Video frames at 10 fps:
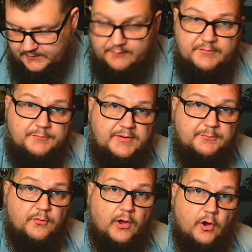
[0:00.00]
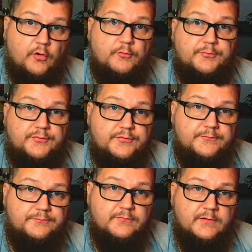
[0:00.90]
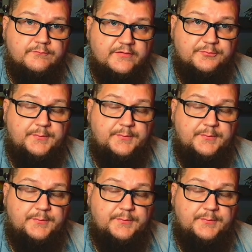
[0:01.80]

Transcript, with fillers: giving people hope that's